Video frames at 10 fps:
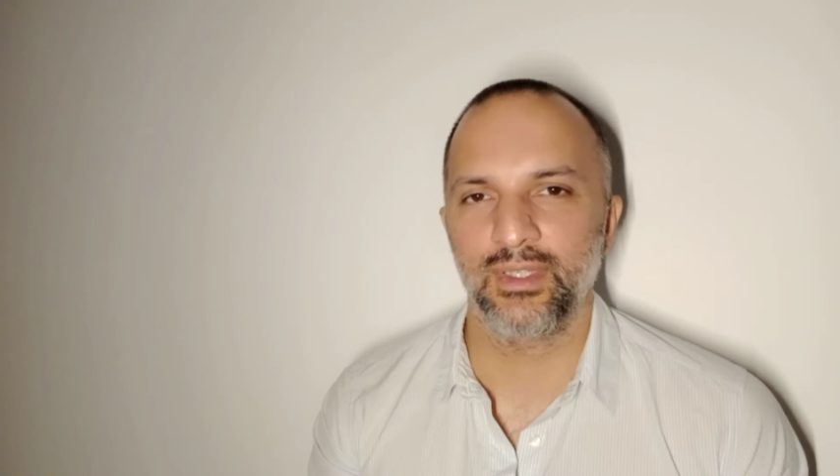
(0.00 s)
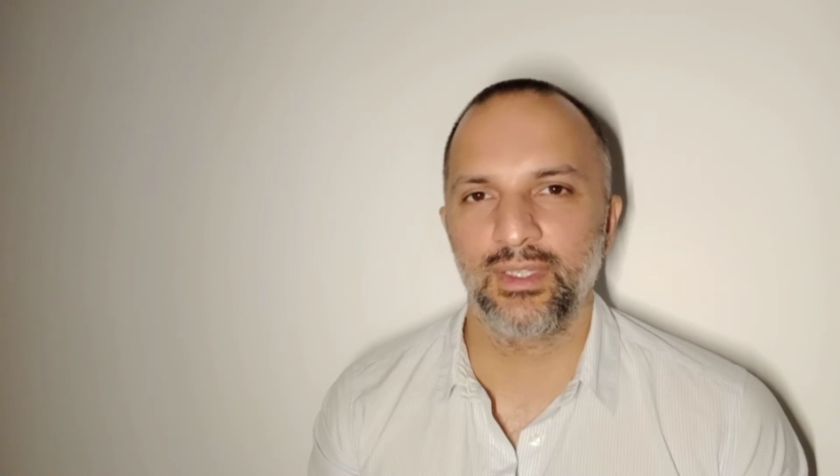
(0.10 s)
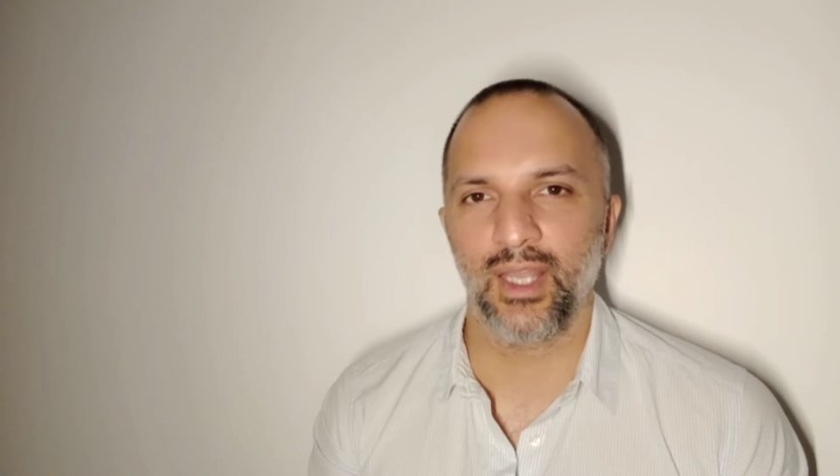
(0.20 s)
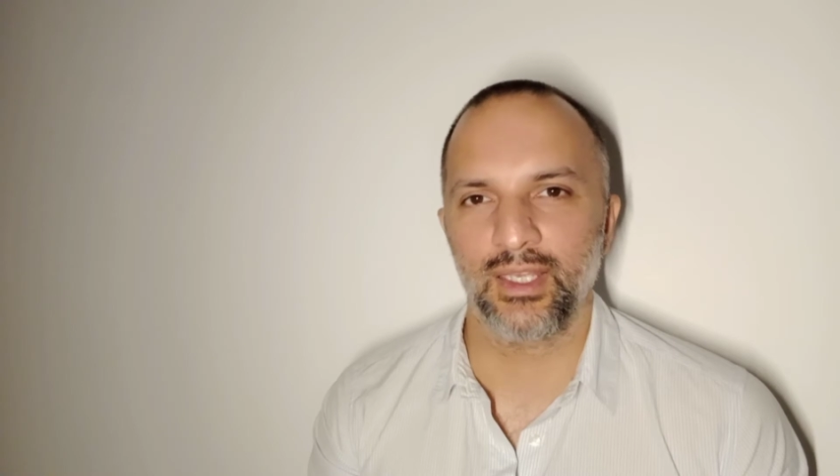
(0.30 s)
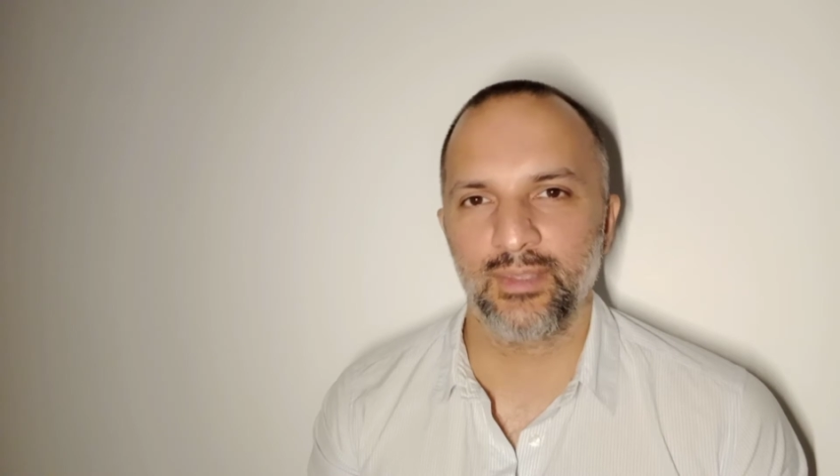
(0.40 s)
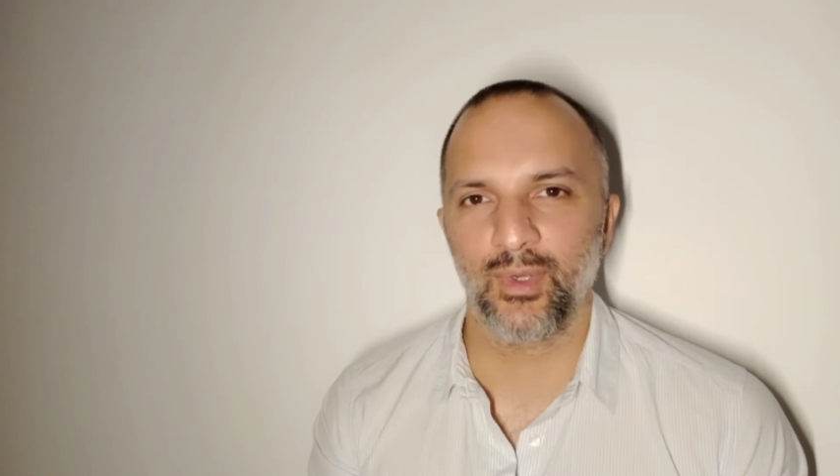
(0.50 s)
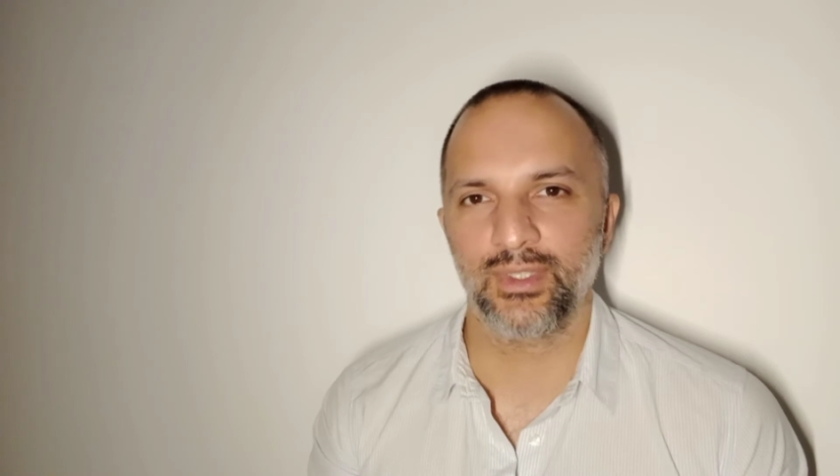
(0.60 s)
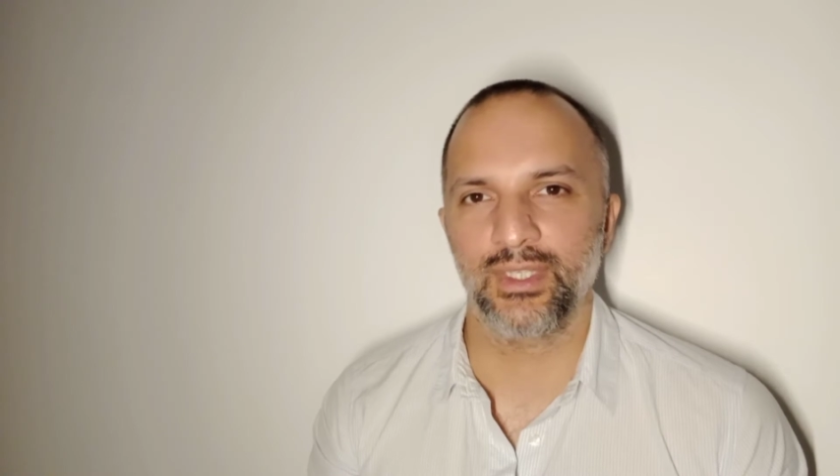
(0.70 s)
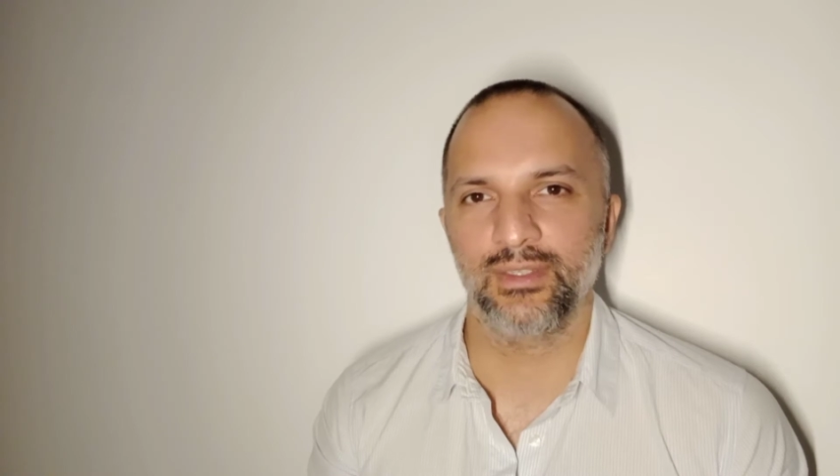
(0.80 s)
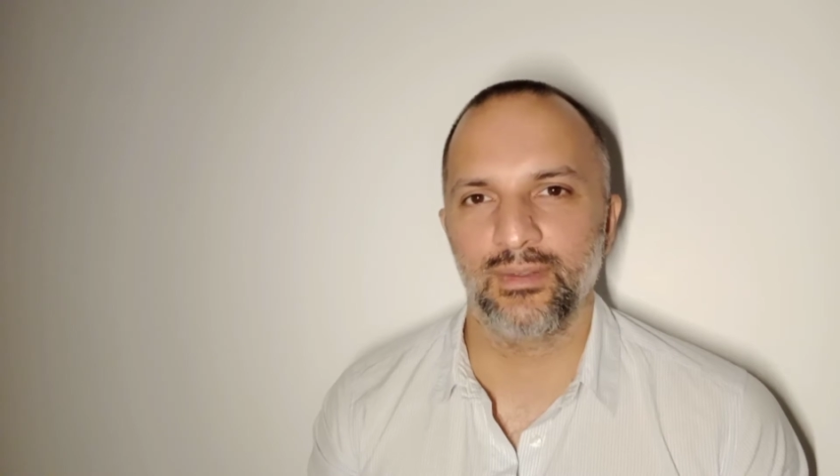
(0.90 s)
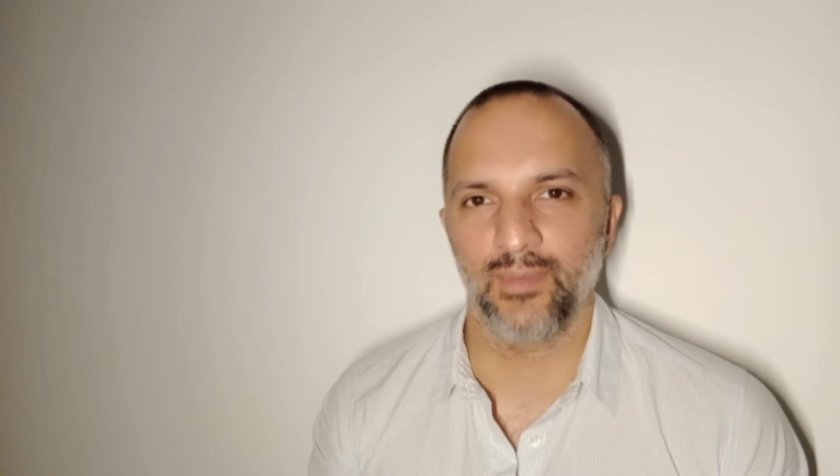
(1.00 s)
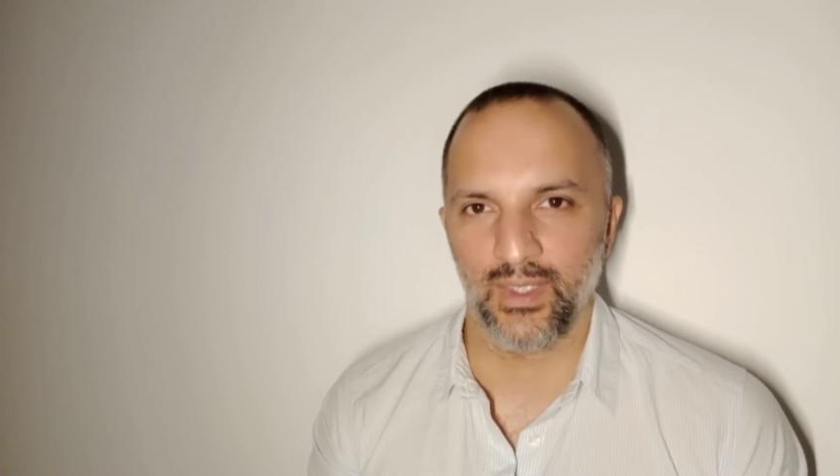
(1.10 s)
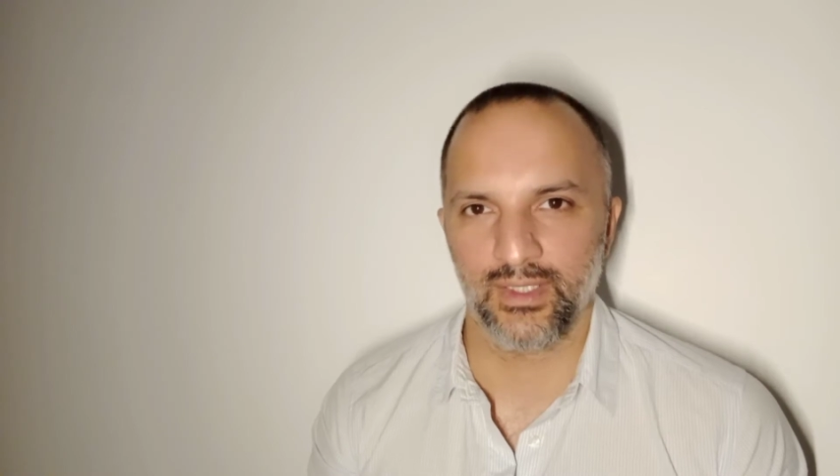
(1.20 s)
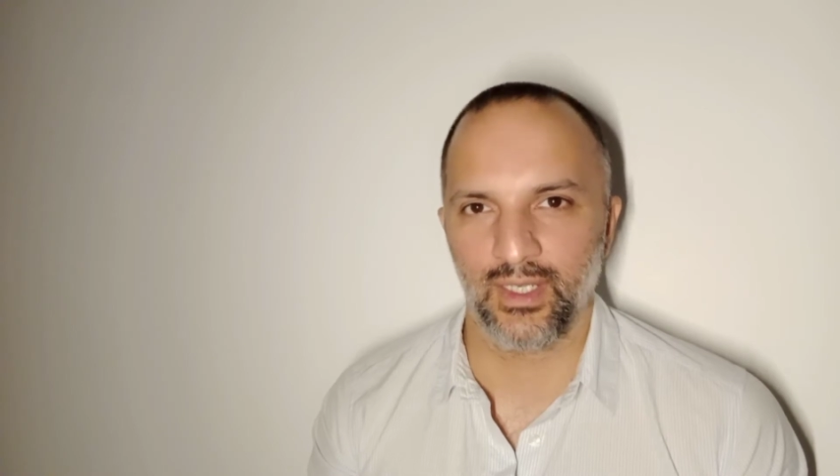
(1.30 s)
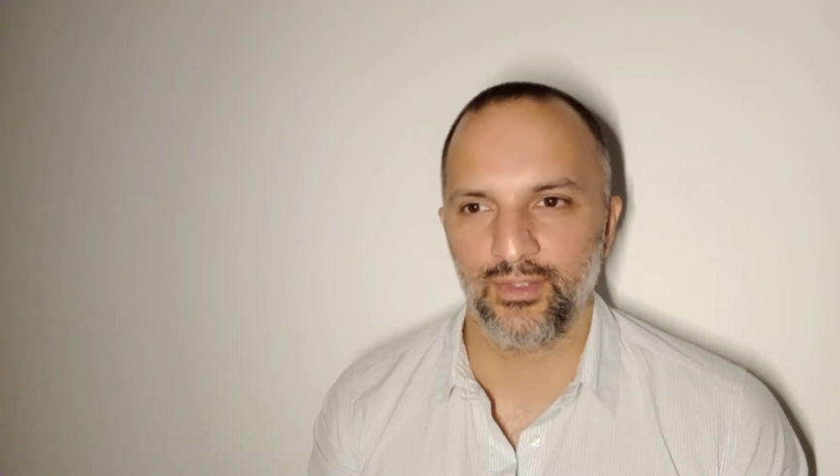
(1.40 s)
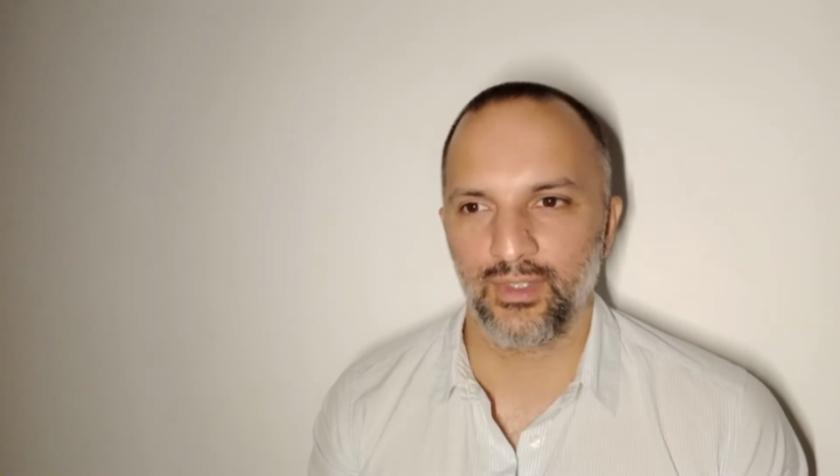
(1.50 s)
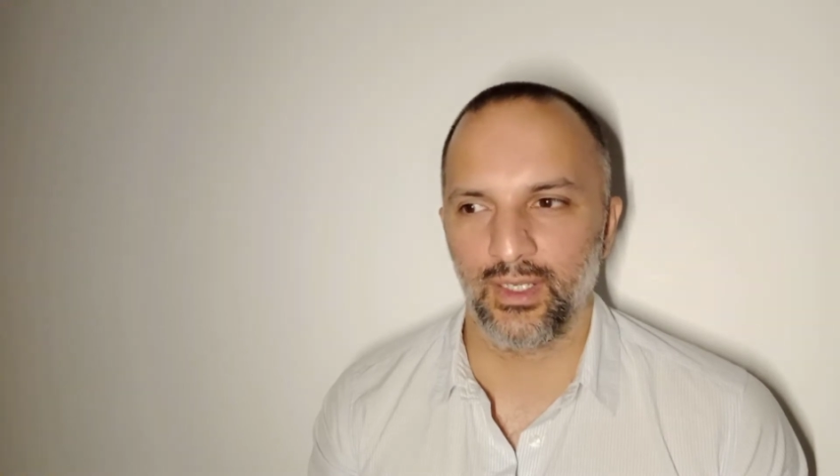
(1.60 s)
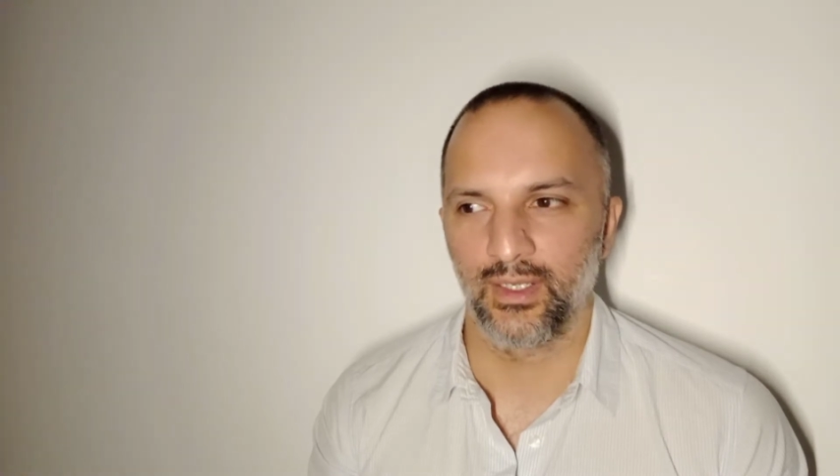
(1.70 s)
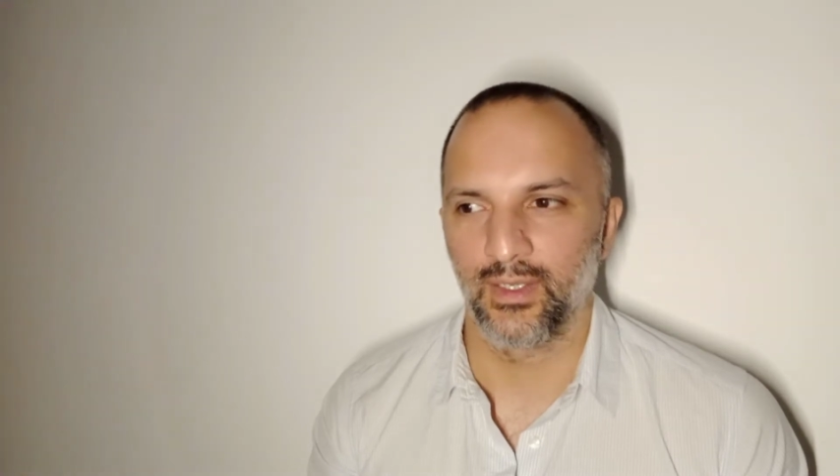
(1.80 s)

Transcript: despotism, etc.